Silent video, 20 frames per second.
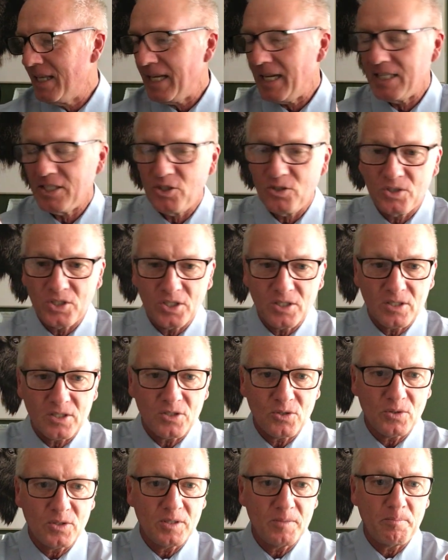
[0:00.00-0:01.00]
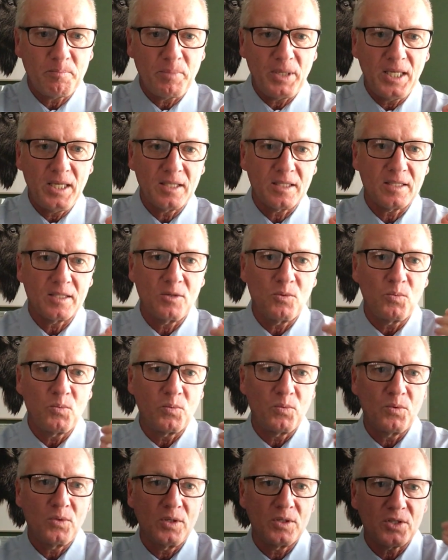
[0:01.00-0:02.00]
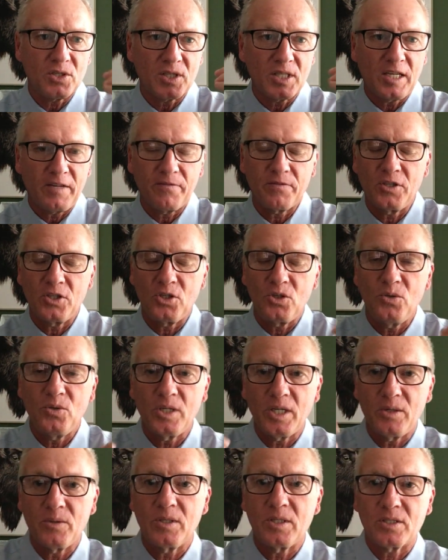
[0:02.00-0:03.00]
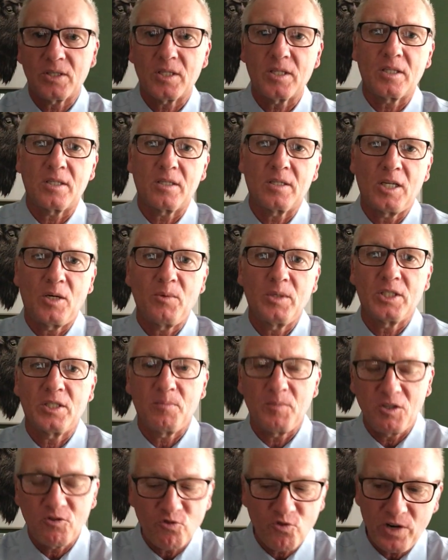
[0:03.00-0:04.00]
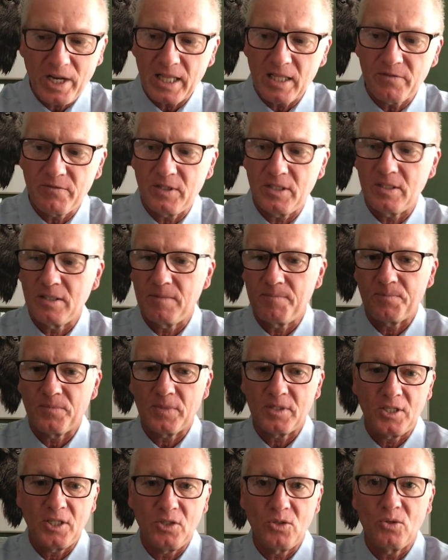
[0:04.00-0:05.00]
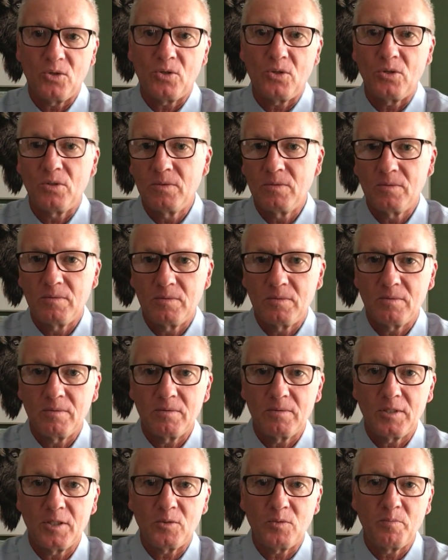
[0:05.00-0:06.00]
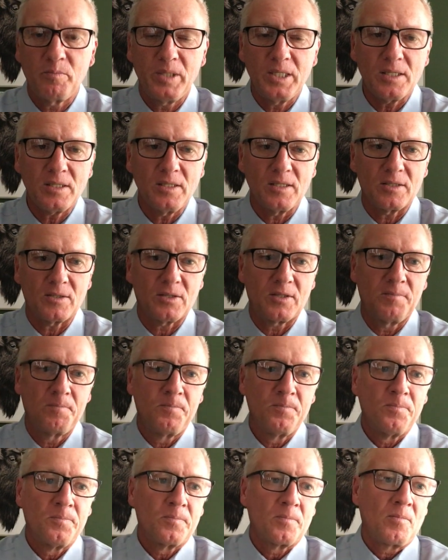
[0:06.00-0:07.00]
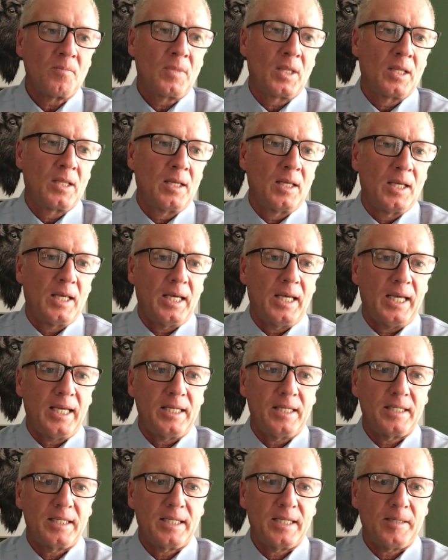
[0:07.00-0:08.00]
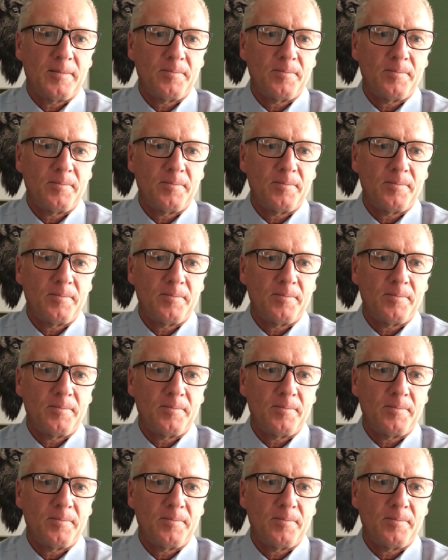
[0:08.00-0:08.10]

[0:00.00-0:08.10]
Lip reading: and you just sort of pick the stuff that you know that's going to be relevant to your little business. And